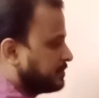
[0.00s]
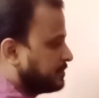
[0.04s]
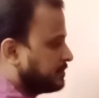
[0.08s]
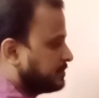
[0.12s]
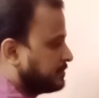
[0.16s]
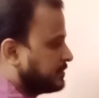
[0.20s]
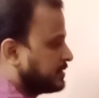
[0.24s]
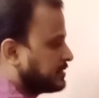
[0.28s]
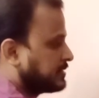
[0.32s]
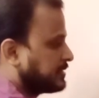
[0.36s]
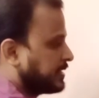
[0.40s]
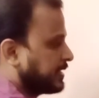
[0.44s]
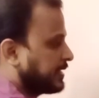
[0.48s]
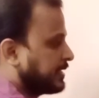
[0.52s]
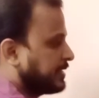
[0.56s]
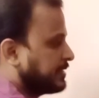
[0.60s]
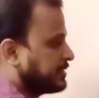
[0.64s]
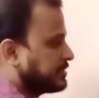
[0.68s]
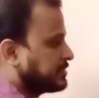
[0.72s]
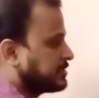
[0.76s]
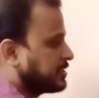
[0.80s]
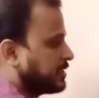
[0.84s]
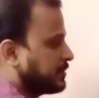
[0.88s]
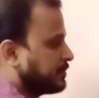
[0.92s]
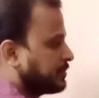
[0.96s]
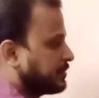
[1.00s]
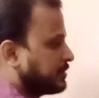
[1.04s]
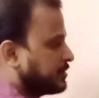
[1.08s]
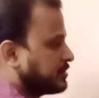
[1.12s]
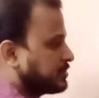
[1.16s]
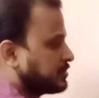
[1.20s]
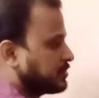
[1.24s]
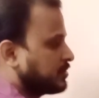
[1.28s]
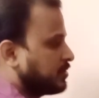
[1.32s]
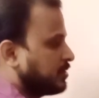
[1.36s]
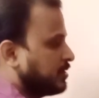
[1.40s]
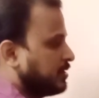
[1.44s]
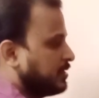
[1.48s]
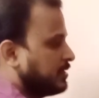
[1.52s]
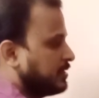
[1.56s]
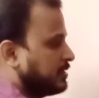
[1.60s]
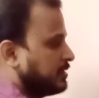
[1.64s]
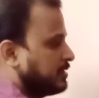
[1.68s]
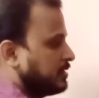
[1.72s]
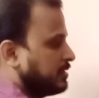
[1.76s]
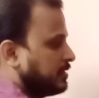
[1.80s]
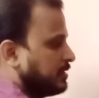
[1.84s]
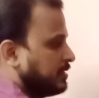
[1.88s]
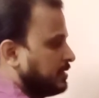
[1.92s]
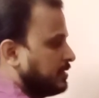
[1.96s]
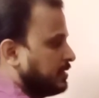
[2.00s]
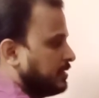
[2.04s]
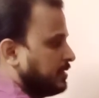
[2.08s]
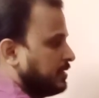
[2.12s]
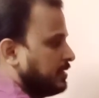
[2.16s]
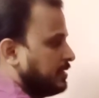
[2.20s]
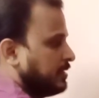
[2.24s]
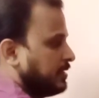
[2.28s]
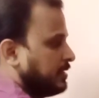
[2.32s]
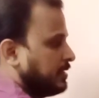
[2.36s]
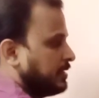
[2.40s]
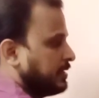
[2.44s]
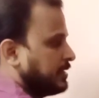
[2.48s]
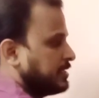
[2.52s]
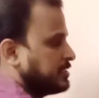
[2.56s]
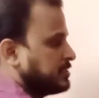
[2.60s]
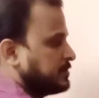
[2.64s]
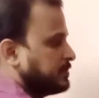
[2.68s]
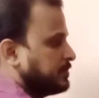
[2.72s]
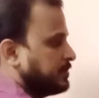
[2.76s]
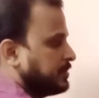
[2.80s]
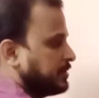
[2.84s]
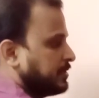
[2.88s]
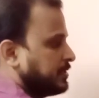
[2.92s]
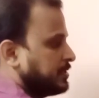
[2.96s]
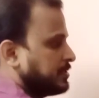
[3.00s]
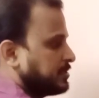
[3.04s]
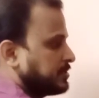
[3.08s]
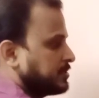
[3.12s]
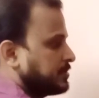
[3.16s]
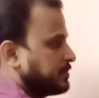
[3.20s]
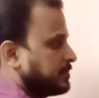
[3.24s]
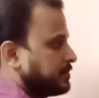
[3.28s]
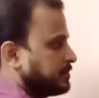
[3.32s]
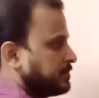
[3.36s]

The second chapter is called respiration.